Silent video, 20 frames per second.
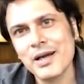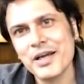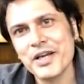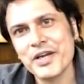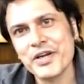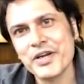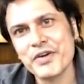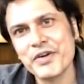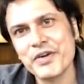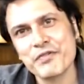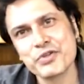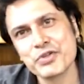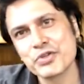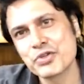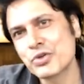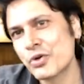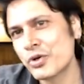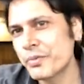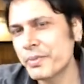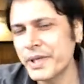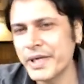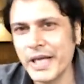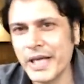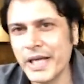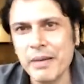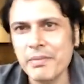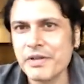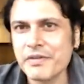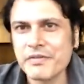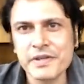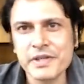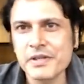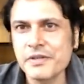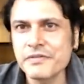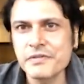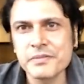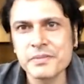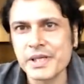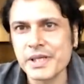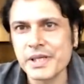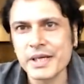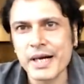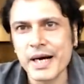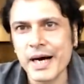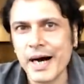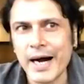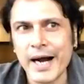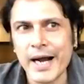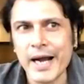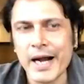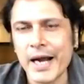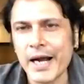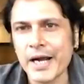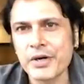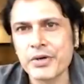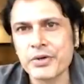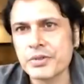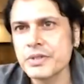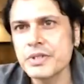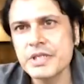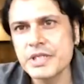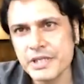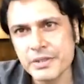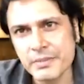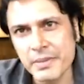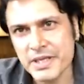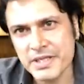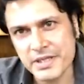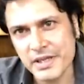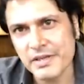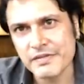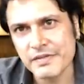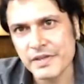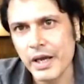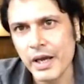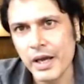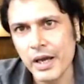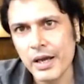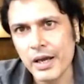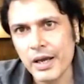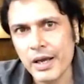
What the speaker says: It was going to be damn difficult for me. I couldn't see myself there.